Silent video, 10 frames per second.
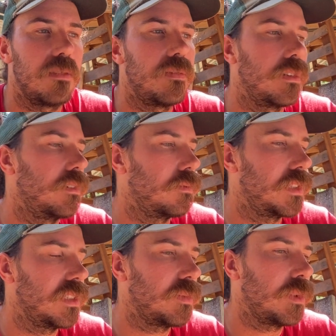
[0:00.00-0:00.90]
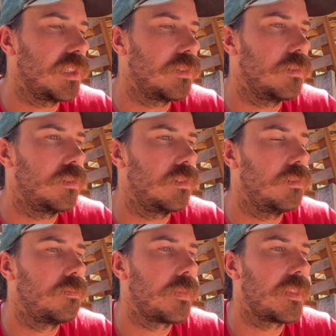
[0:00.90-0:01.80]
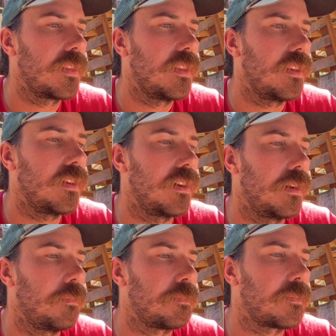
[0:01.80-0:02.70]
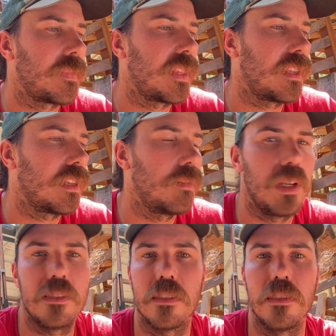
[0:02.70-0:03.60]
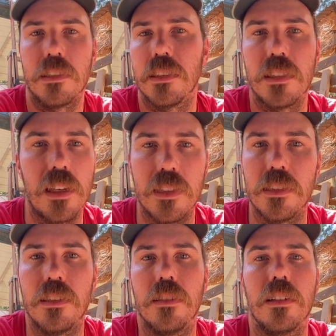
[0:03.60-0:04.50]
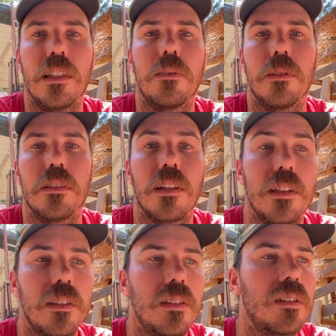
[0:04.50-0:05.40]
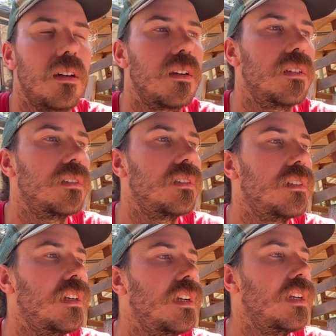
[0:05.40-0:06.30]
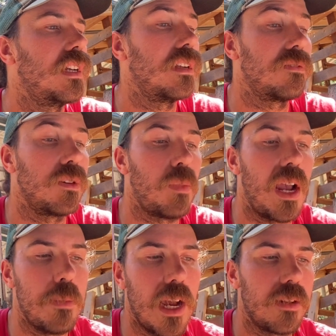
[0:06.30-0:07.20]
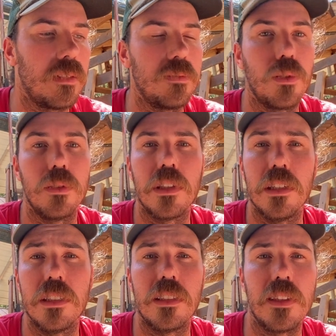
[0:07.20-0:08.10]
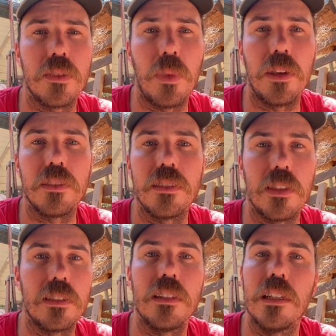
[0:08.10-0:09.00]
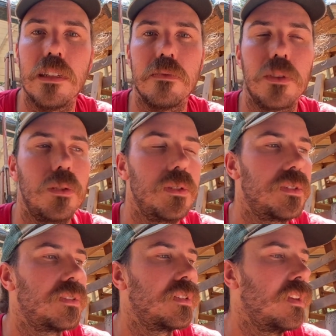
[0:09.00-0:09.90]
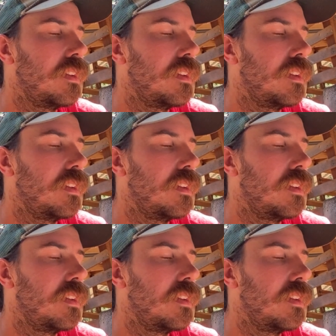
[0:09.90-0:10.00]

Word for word: phone, which is pretty cool. Um, I basically just tell it to do an equalization charge. And for my battery voltage, that's about 16 volts,